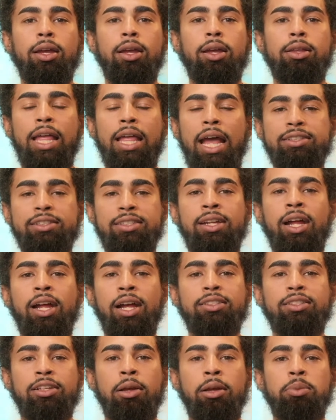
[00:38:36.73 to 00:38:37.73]
that's not
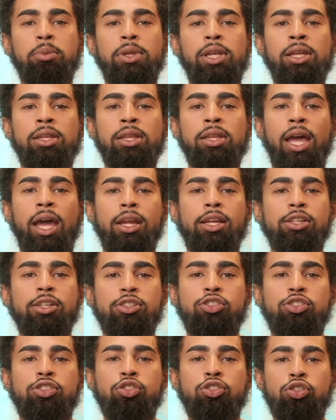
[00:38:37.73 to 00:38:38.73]
something that is
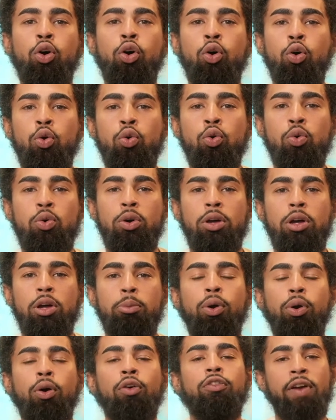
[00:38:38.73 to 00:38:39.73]
so
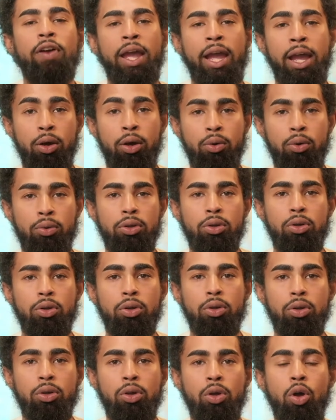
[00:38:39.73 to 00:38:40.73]
profound.
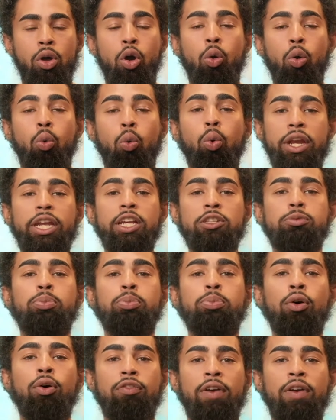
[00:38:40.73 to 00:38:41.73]
What is
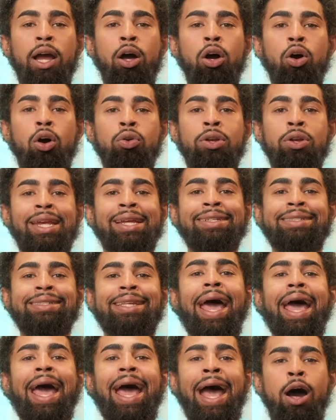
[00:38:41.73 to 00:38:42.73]
profound is
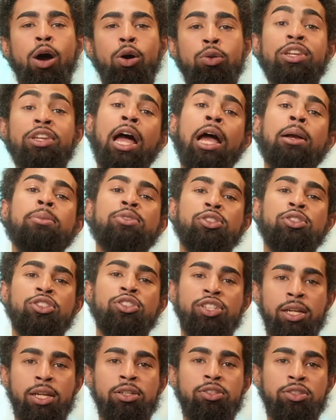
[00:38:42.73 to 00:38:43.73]
how times are
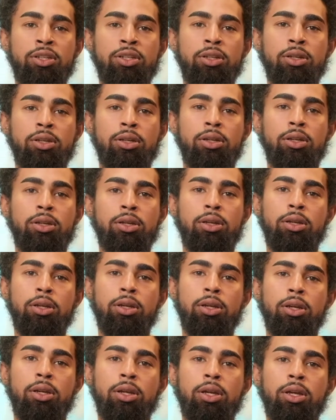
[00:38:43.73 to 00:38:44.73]
changing.
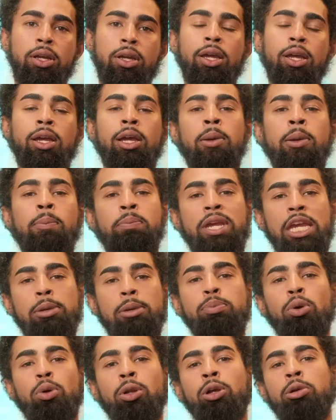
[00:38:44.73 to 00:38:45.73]

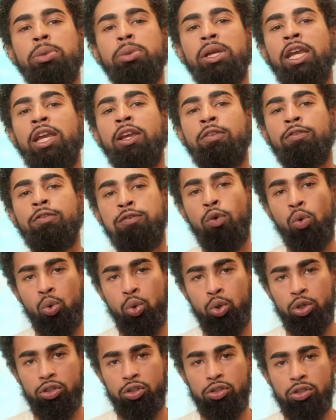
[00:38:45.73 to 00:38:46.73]
People are being
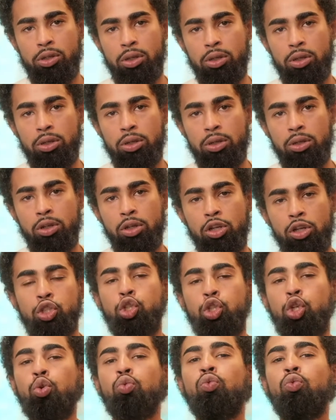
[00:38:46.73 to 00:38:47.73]
forced
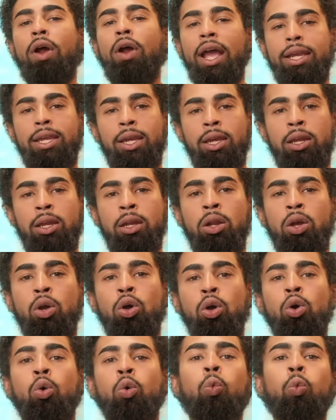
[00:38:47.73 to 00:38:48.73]
to reckon
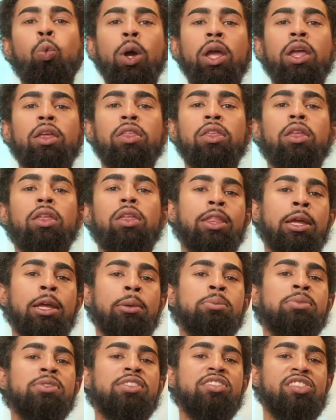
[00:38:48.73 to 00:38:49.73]
with
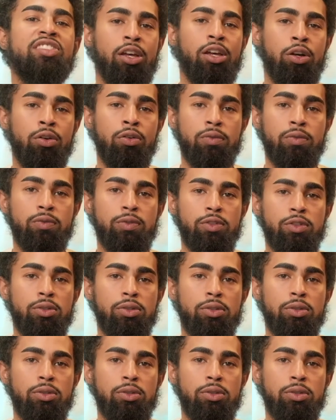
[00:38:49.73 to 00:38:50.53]
themselves,